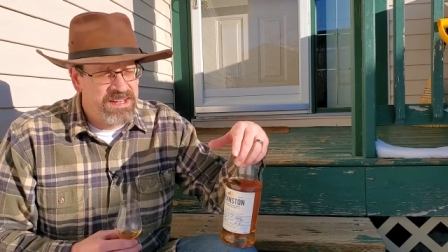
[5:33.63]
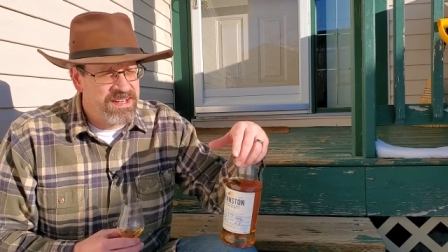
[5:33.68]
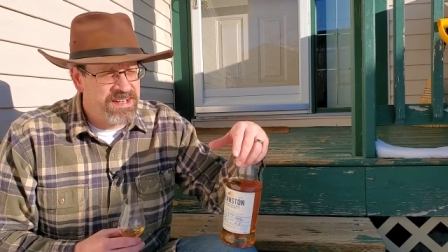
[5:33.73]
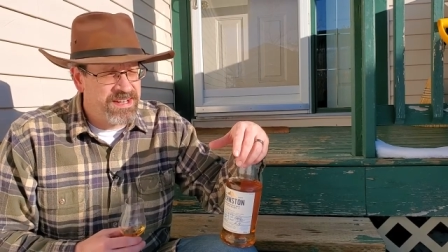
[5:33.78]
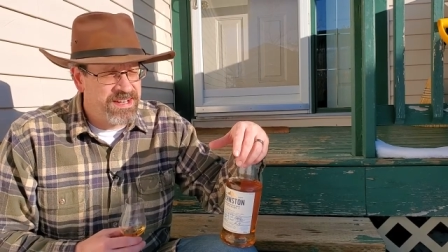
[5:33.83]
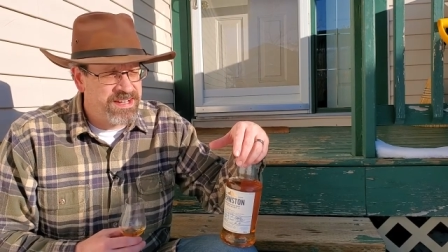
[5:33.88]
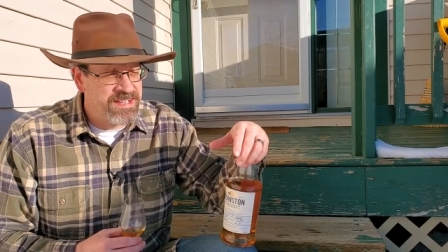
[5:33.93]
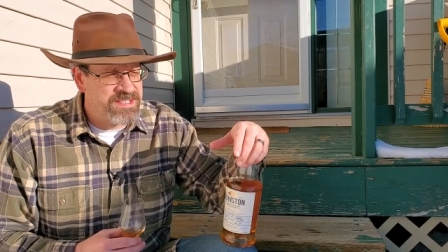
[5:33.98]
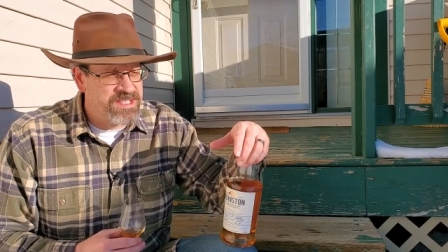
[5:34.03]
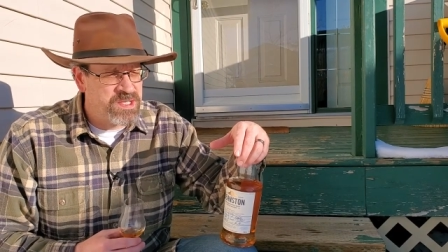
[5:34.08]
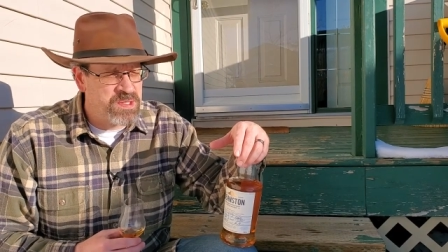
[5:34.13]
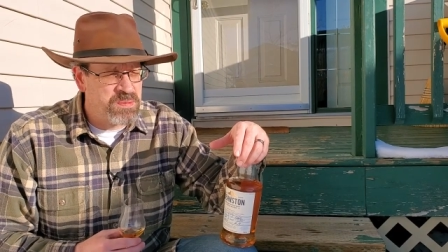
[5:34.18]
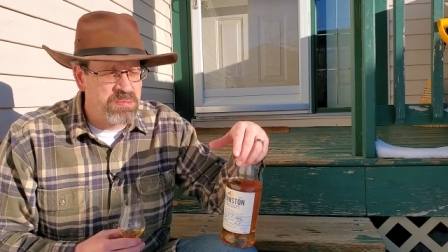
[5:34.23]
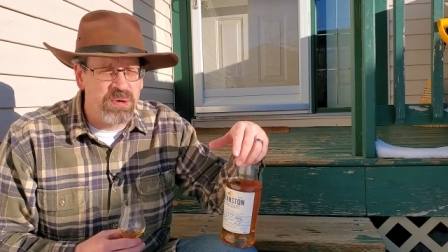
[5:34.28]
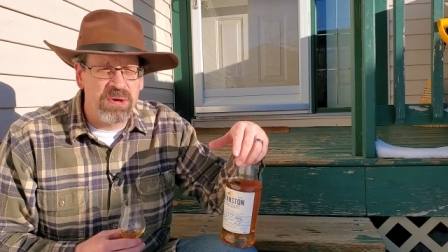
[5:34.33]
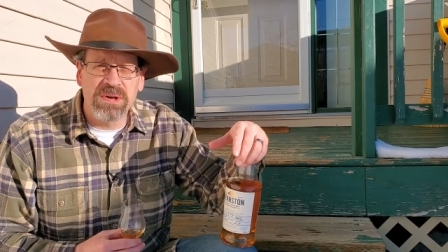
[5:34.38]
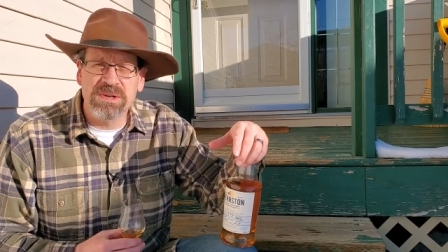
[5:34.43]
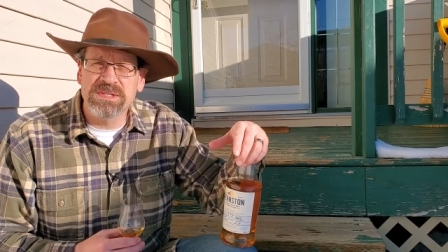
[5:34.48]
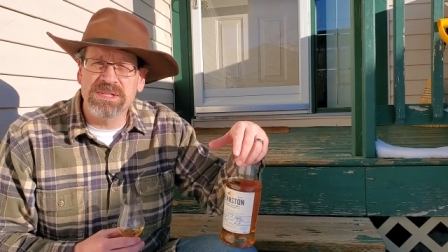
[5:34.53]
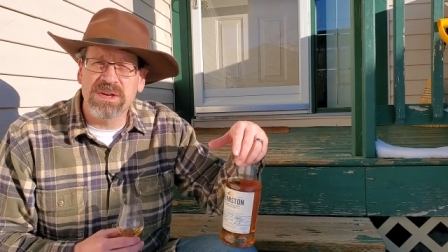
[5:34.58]
uh, just
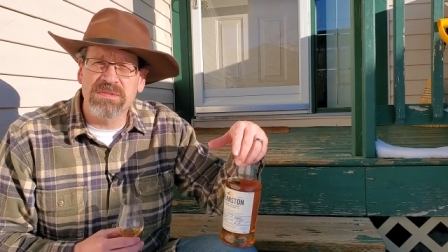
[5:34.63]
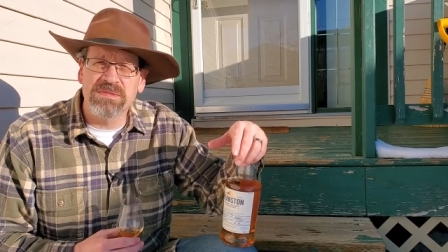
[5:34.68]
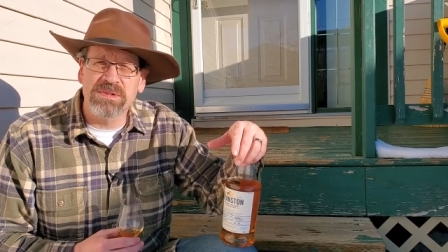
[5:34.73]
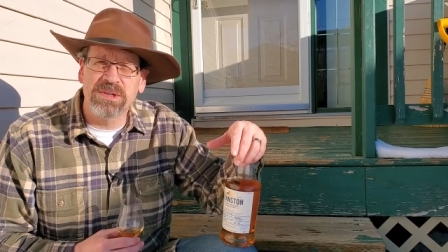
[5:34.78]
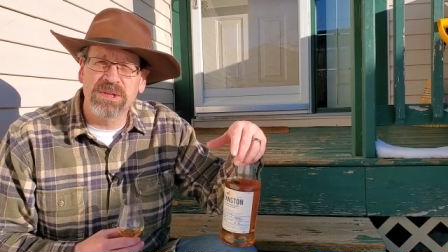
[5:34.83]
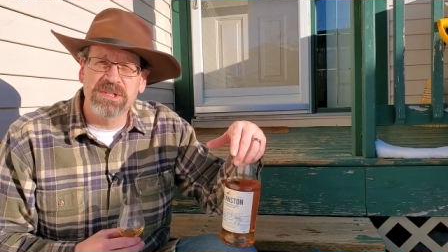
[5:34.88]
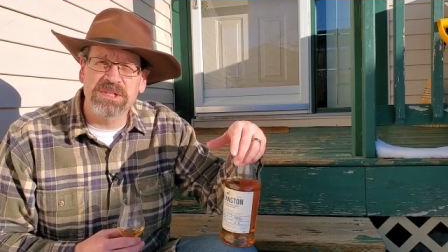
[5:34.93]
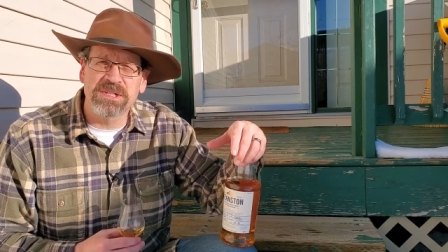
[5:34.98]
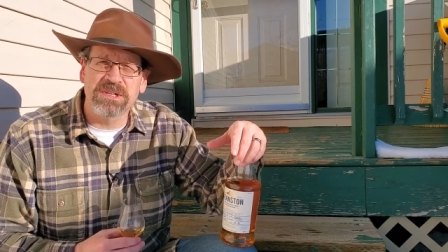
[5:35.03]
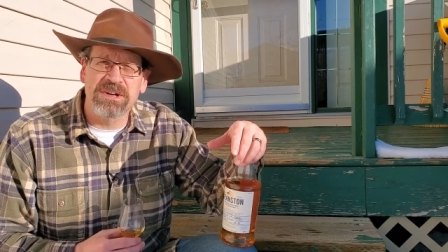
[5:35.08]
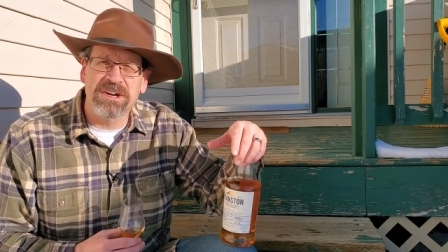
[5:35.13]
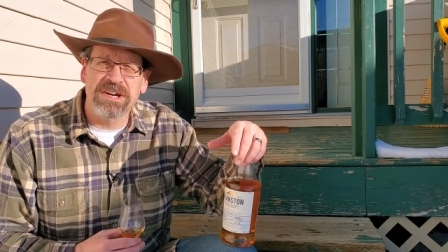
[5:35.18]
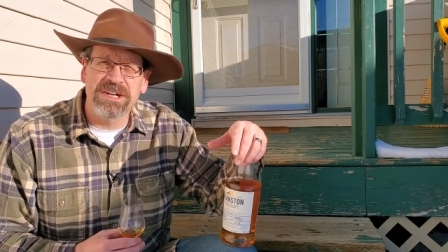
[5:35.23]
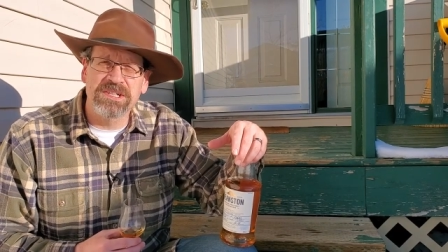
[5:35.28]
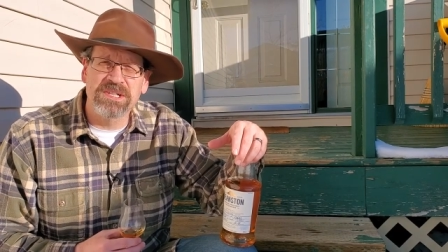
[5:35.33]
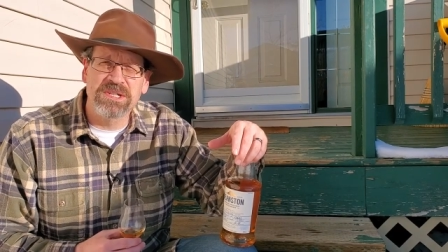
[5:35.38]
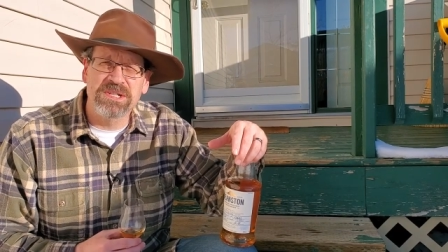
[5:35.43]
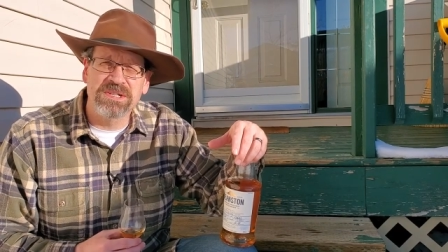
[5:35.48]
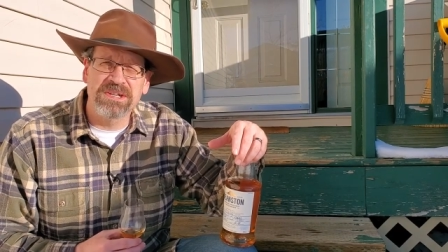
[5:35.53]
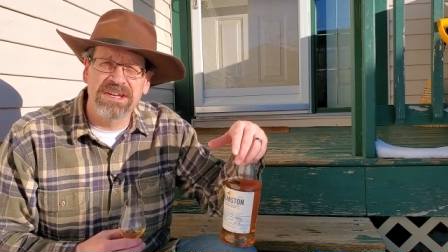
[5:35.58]
pour yourself a good
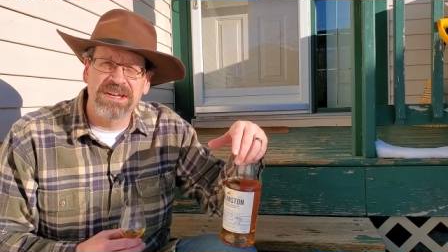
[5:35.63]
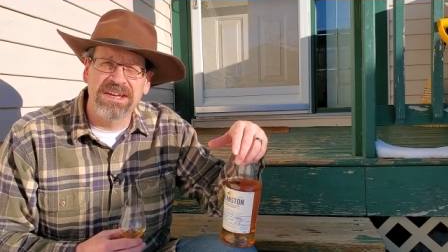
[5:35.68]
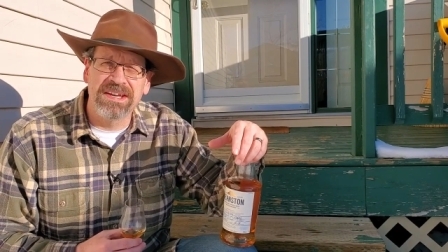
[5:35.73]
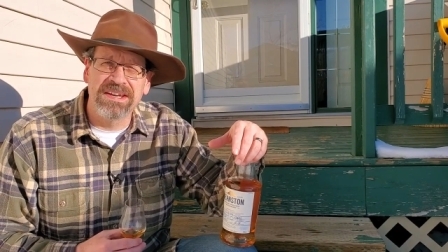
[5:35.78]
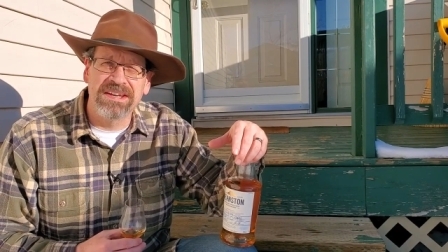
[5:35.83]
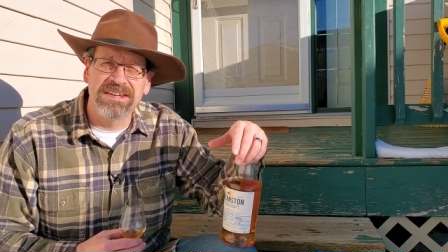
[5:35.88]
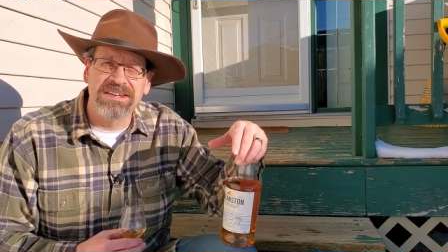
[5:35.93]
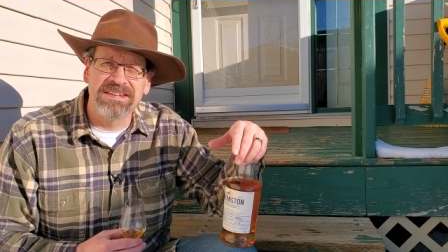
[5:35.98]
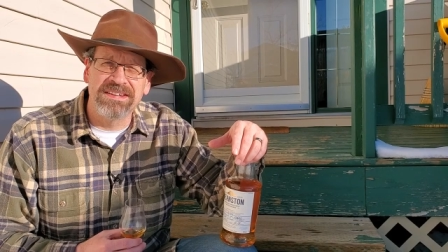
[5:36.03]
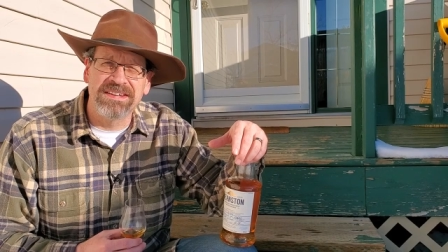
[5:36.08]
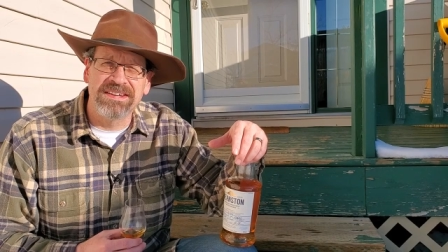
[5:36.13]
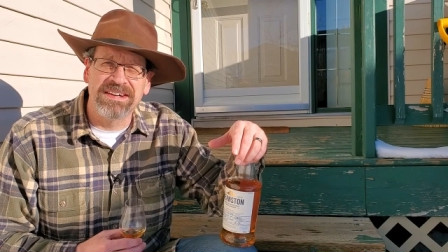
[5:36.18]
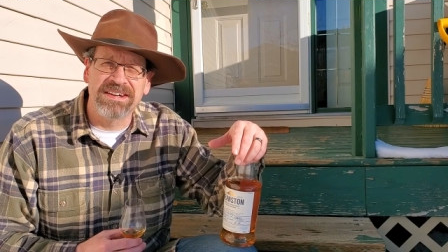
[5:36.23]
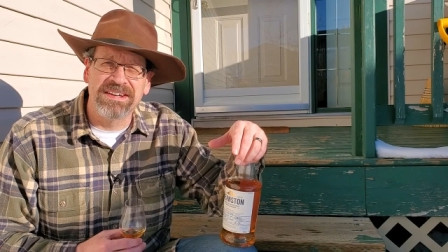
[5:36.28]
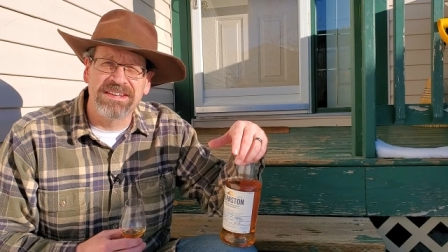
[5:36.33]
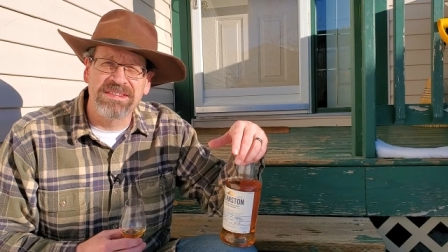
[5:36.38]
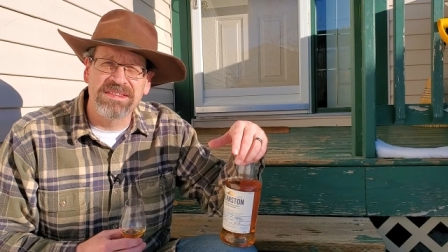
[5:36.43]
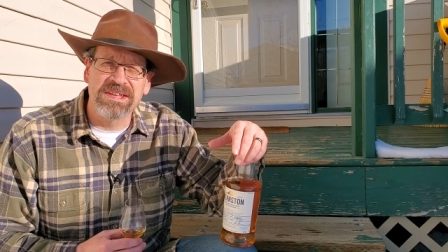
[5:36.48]
scotch and uh,